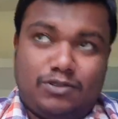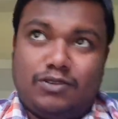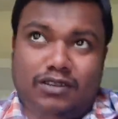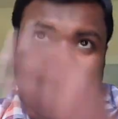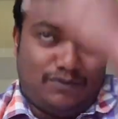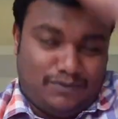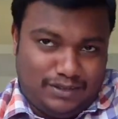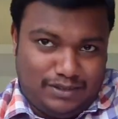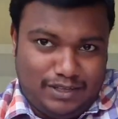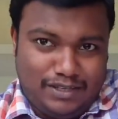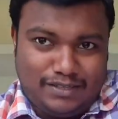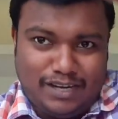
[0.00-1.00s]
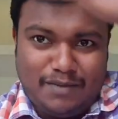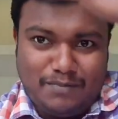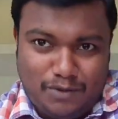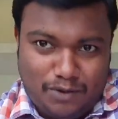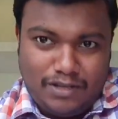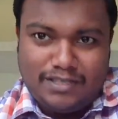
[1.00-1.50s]
So this time
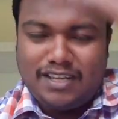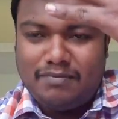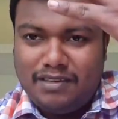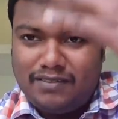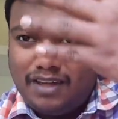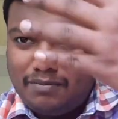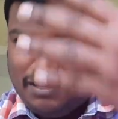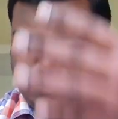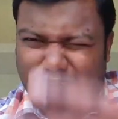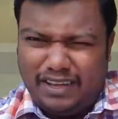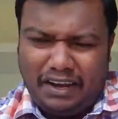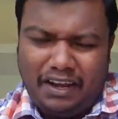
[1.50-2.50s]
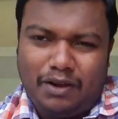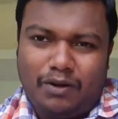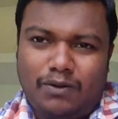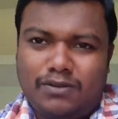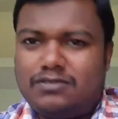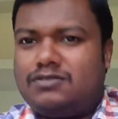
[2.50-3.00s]
ball is coming very
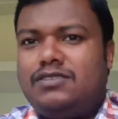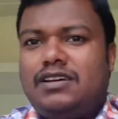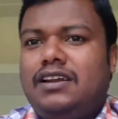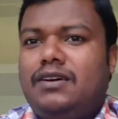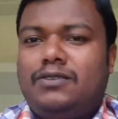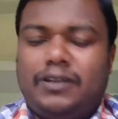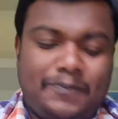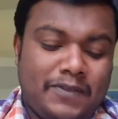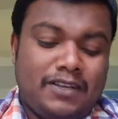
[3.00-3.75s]
close to the ground.